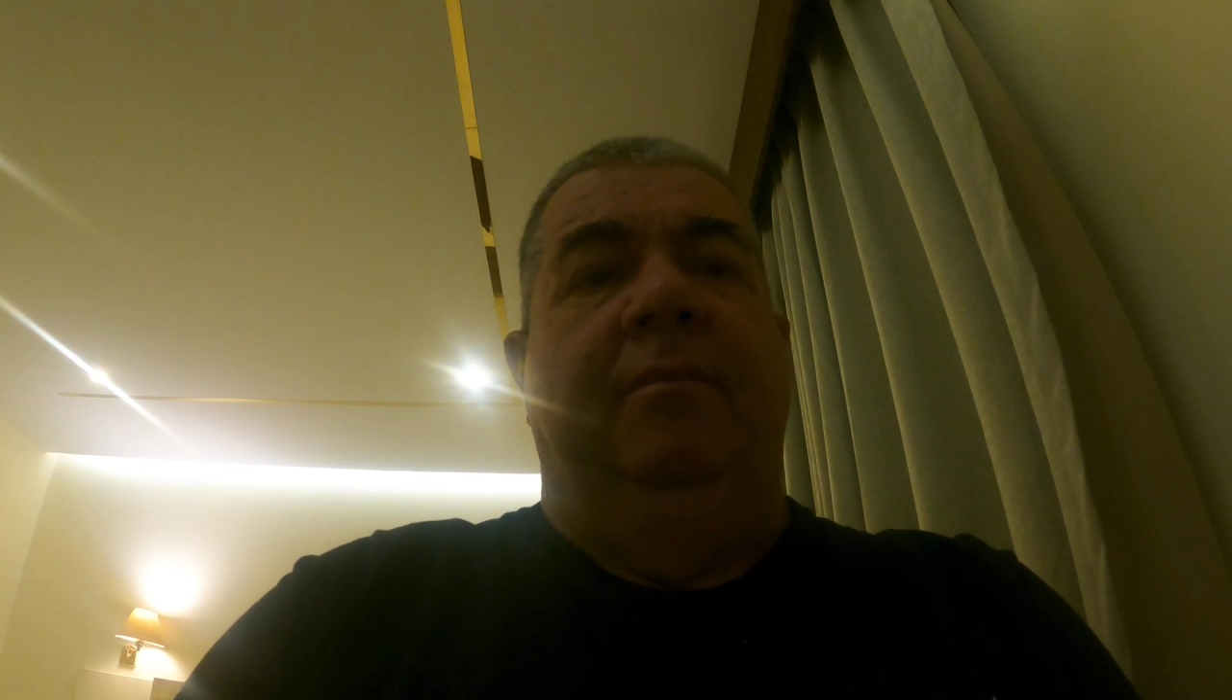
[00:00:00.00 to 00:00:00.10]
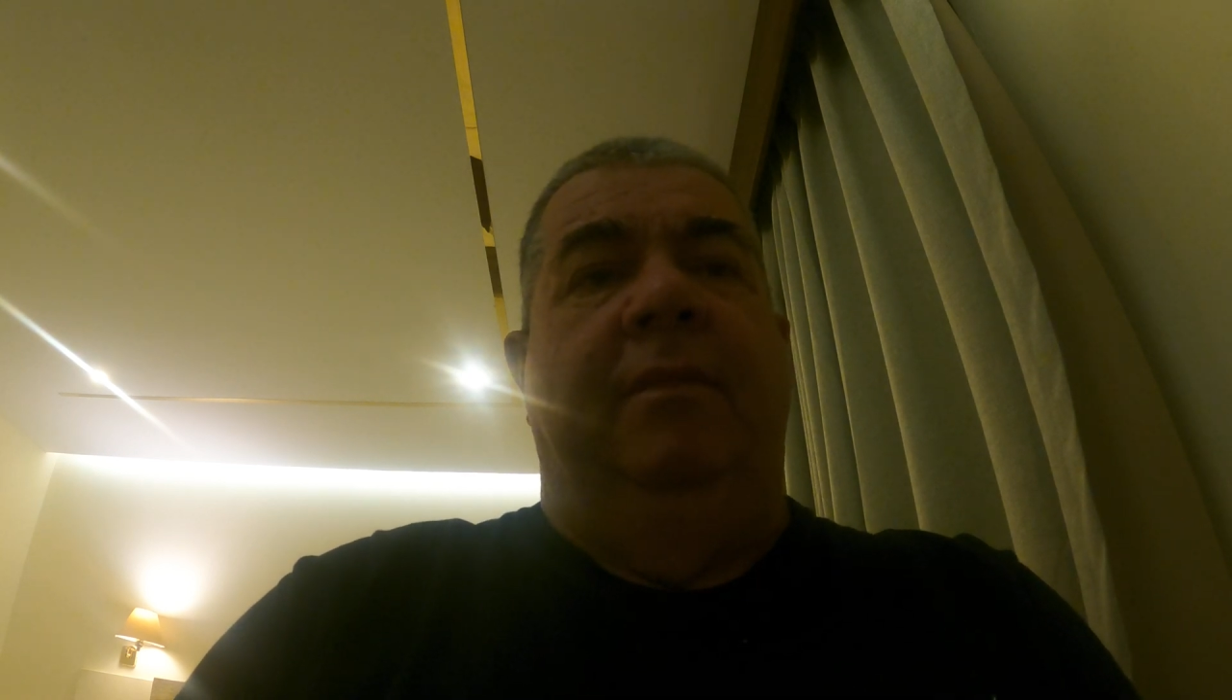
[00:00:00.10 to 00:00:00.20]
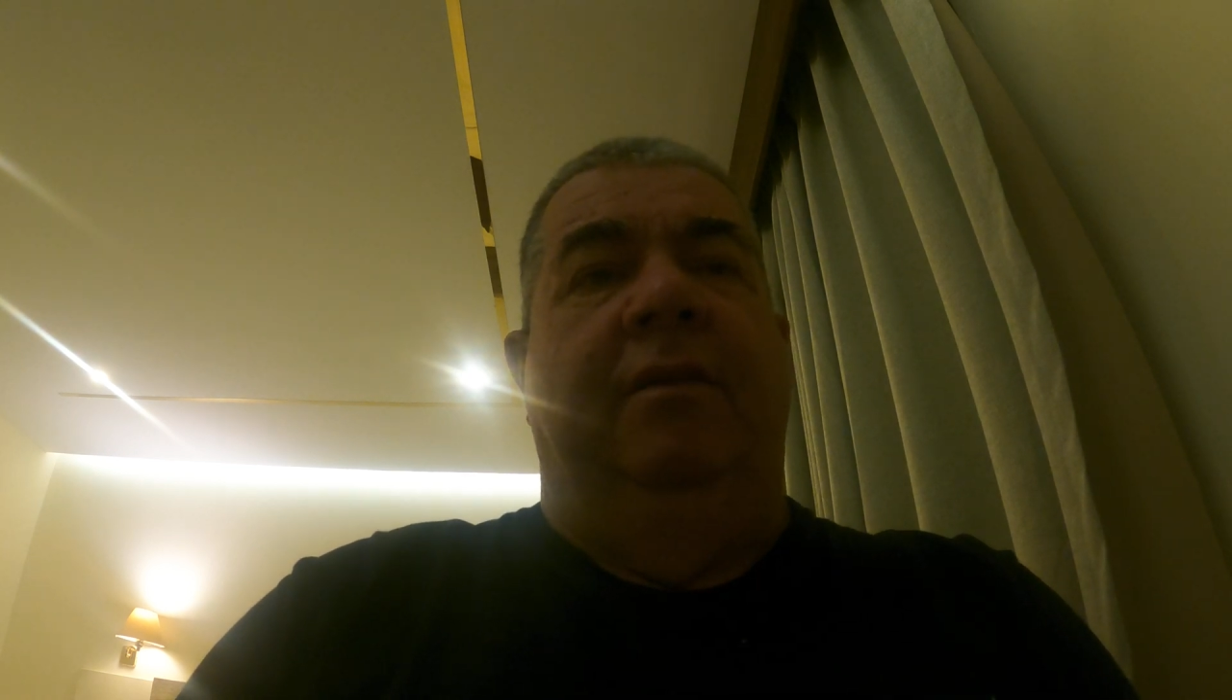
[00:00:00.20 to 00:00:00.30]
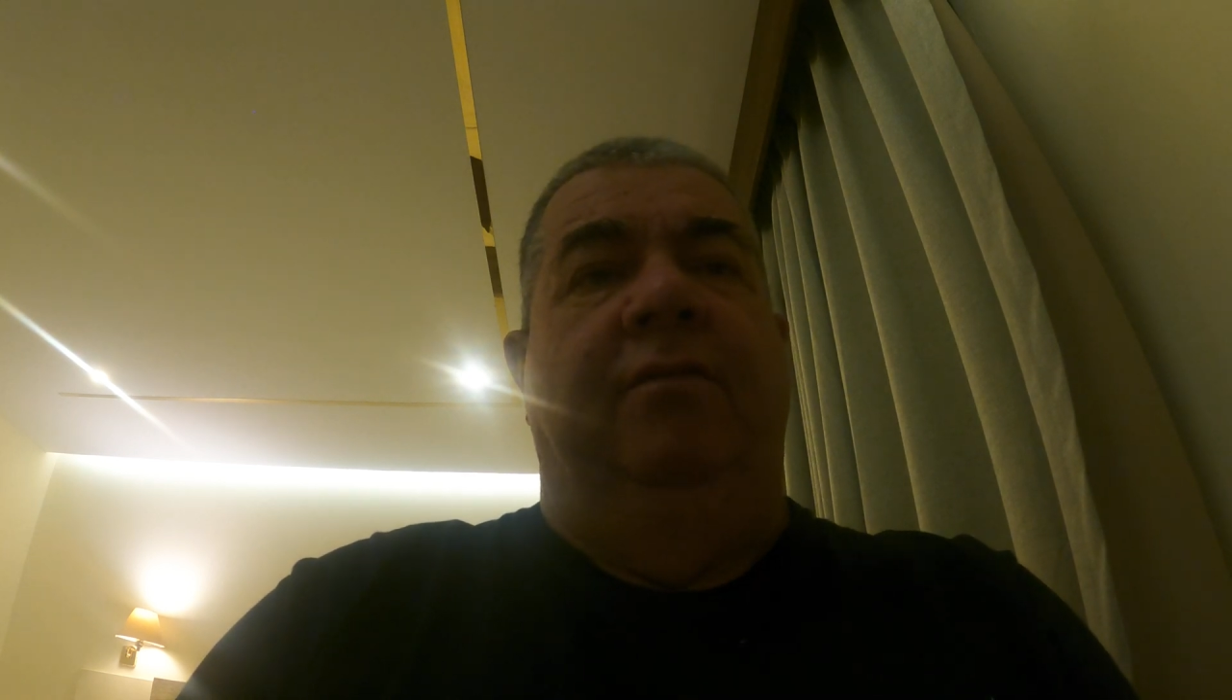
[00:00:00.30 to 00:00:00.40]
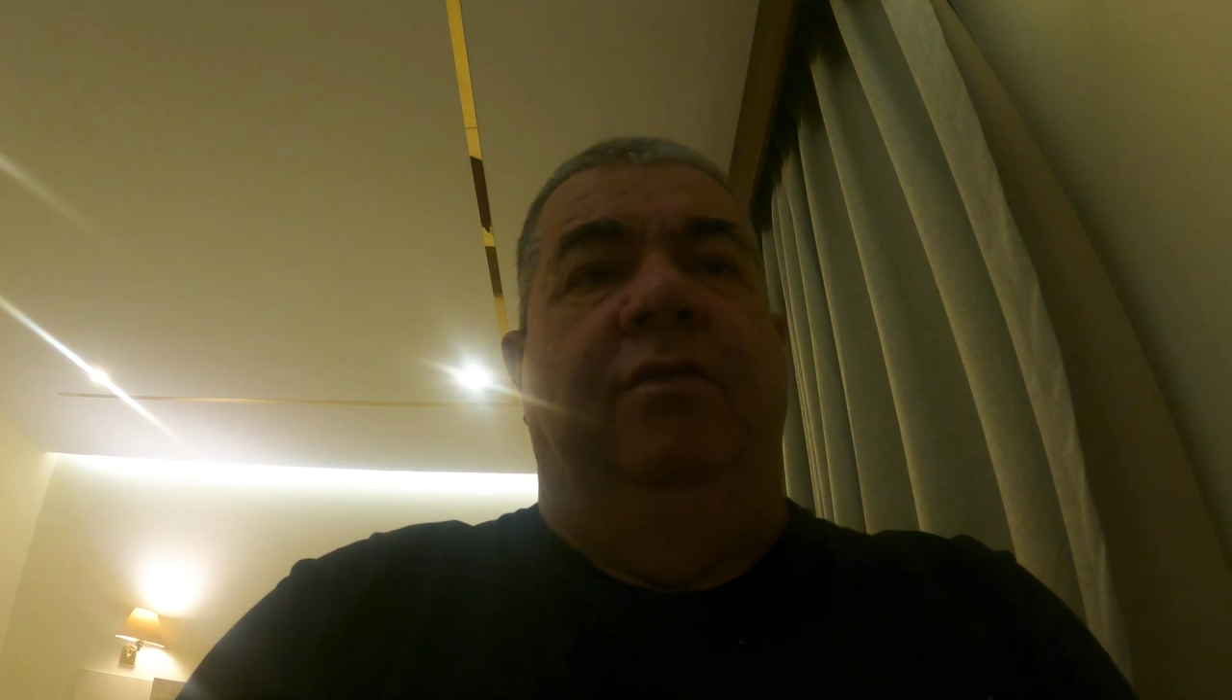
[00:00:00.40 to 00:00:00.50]

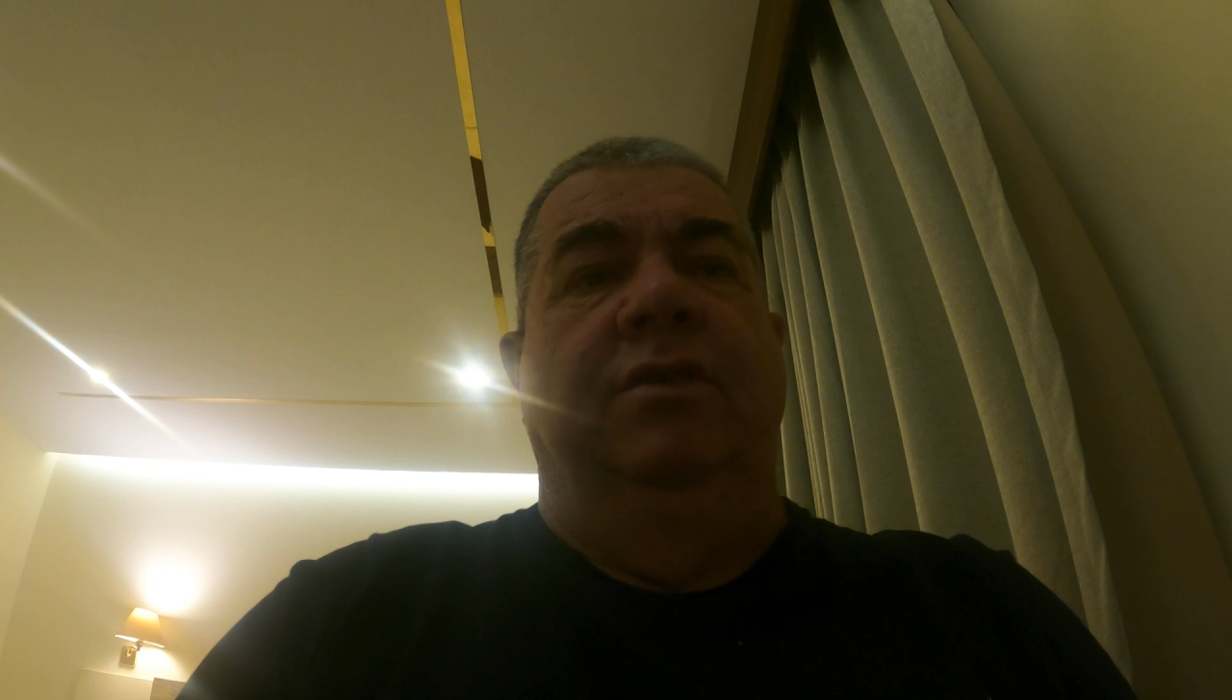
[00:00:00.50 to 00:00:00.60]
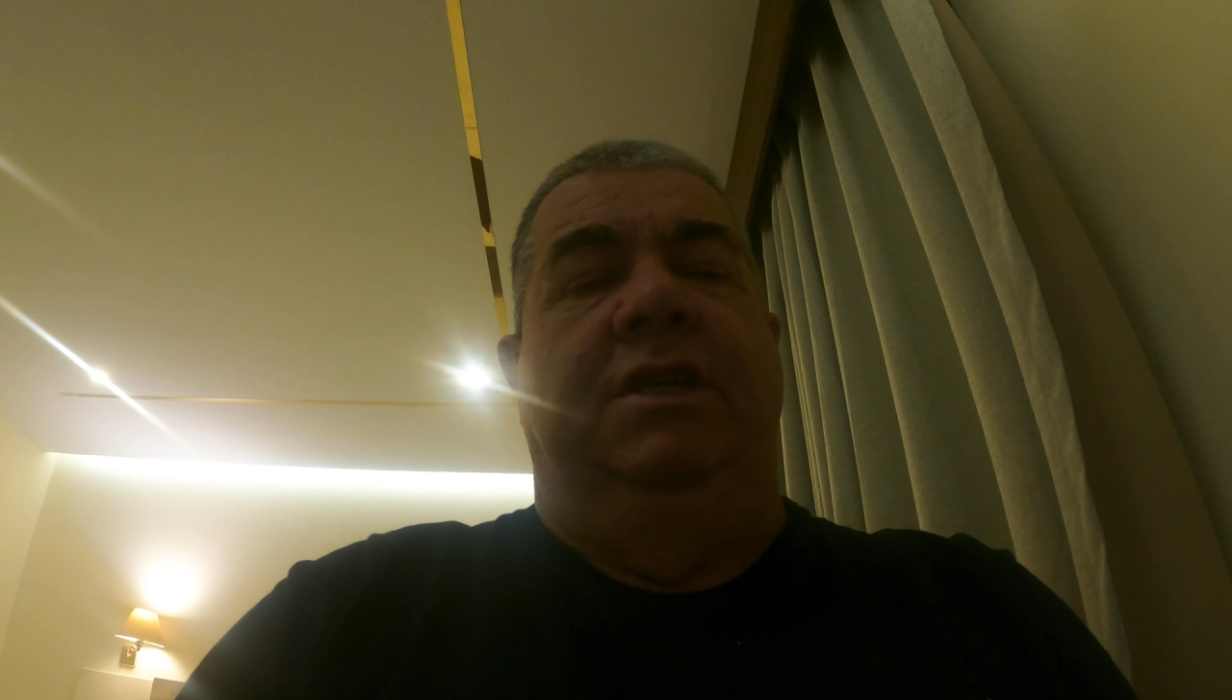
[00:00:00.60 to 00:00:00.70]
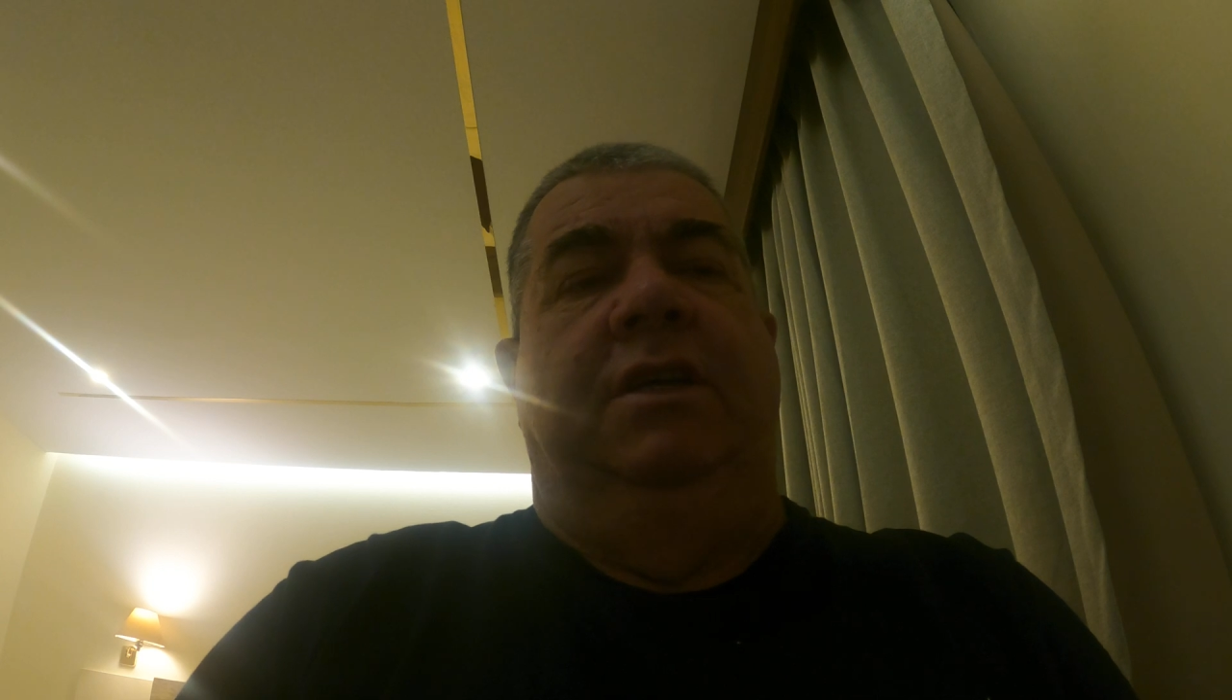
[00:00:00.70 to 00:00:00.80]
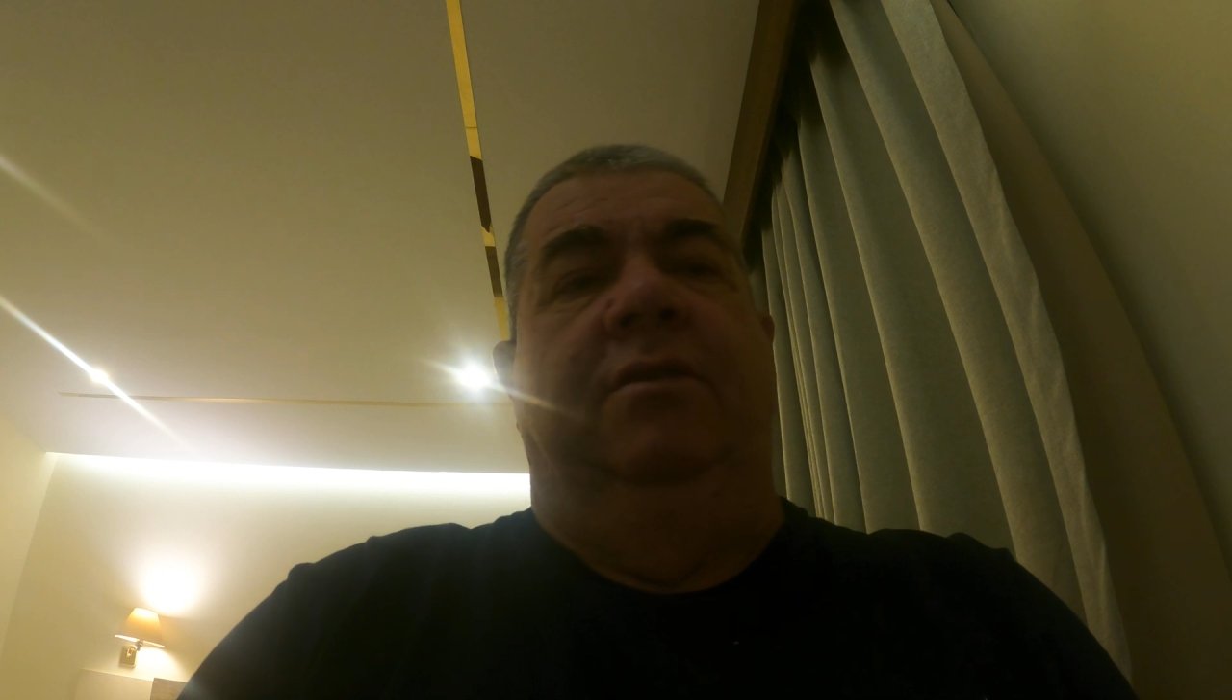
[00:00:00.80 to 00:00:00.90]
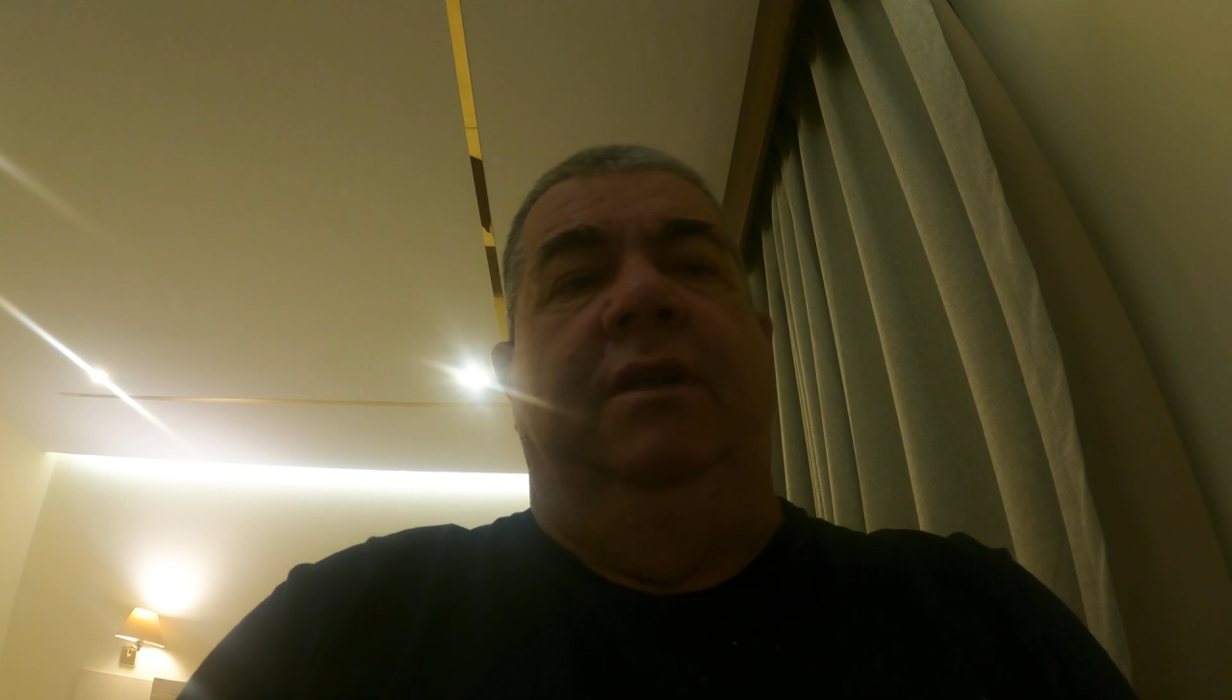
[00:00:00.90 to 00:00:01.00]
but unfortunately